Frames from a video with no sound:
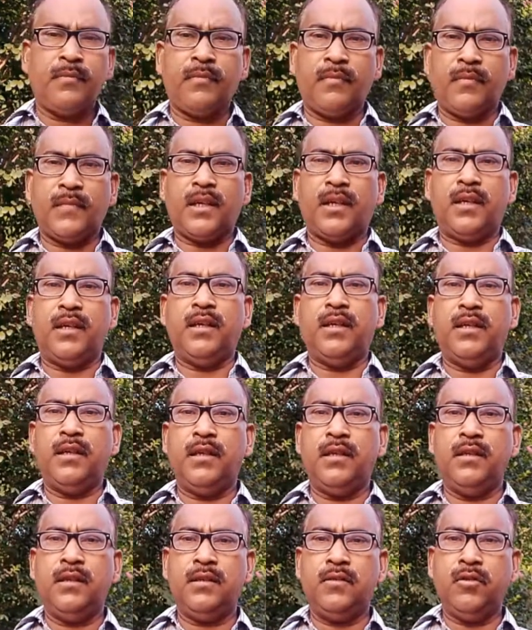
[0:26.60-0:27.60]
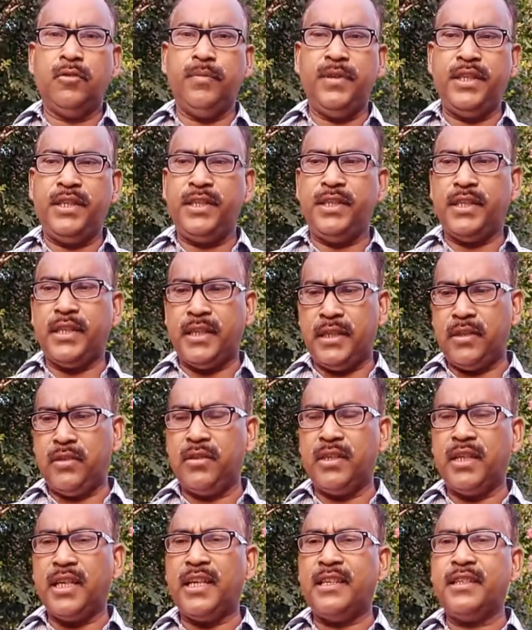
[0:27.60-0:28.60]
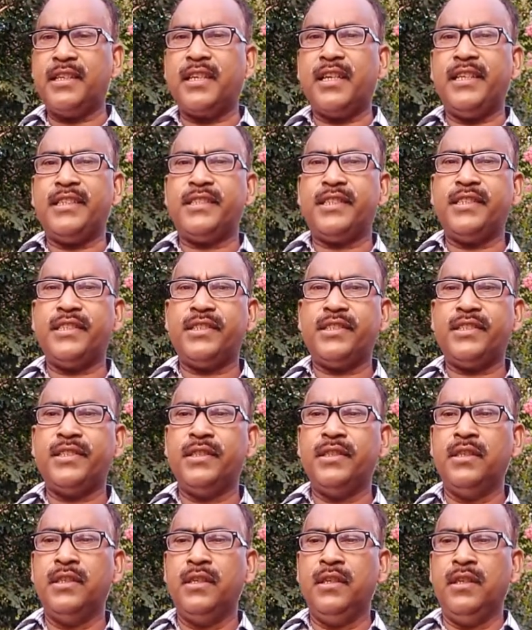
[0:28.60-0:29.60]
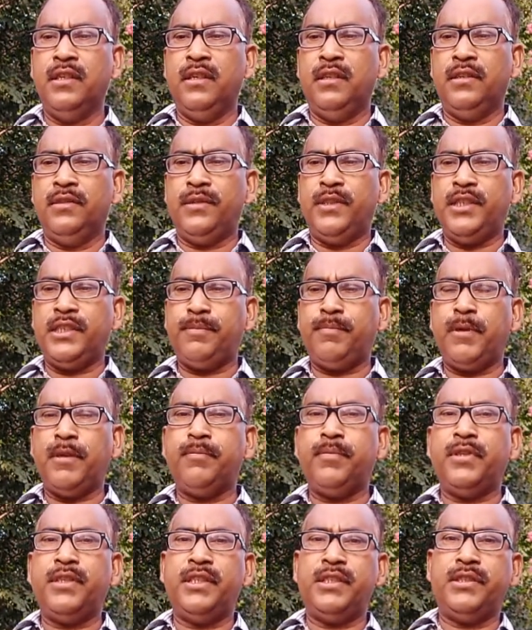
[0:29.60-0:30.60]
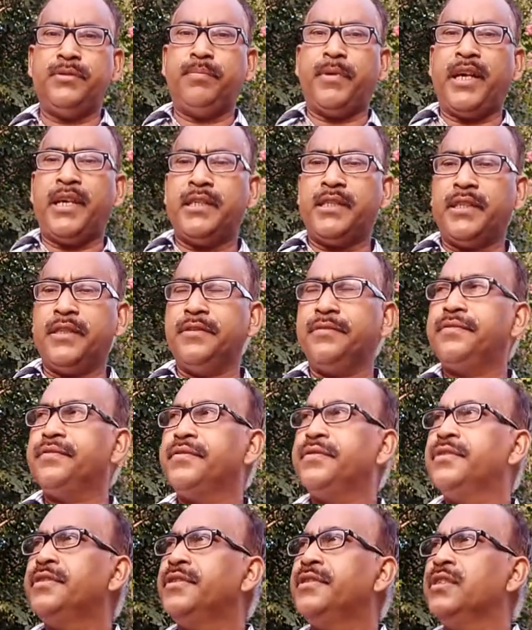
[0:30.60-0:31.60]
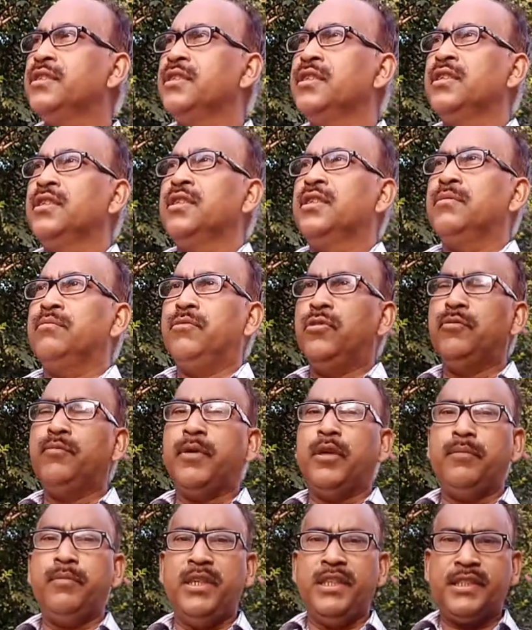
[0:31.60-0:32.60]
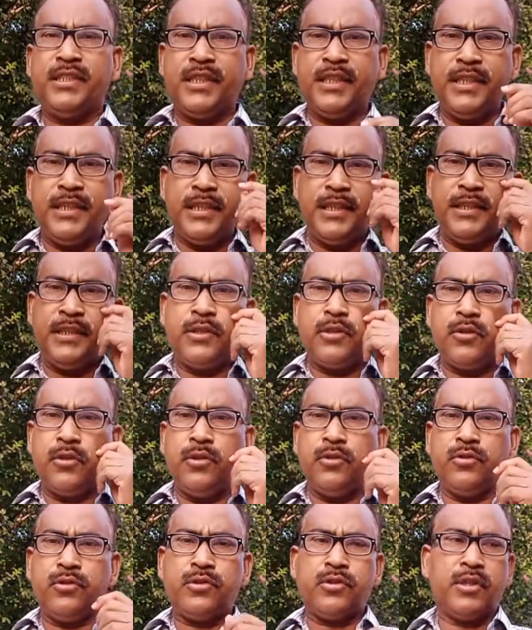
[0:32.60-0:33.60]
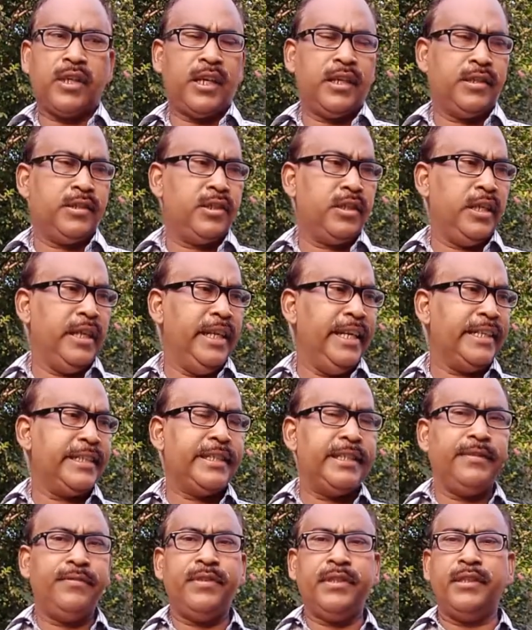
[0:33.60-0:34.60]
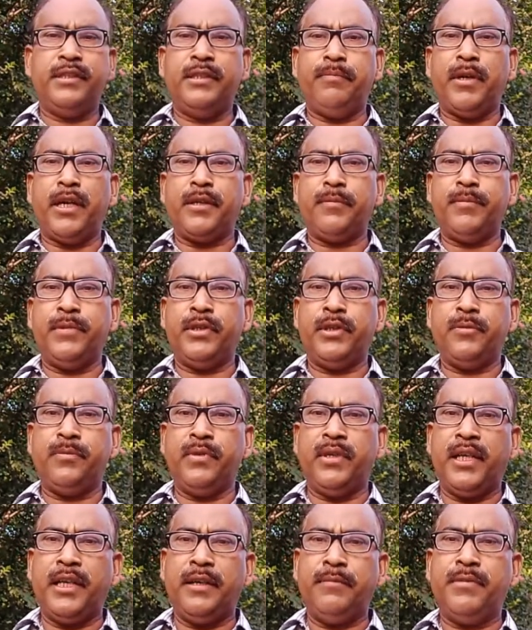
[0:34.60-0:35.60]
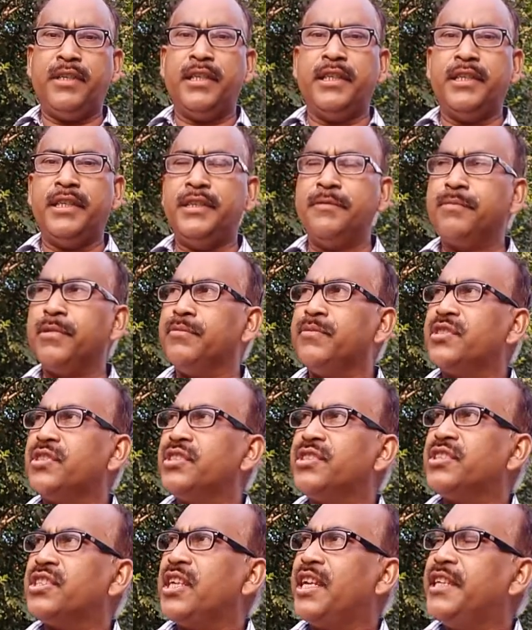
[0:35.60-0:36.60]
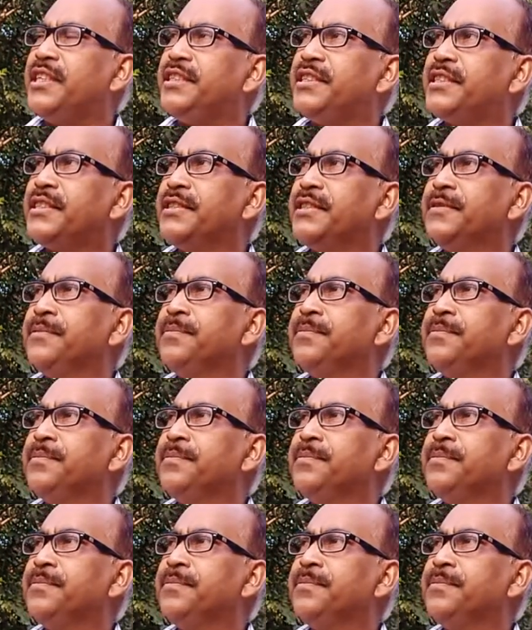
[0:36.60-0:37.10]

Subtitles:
COVID and online classes. This paper is part of book publishing introduced as elective in Department of Library and Information Science,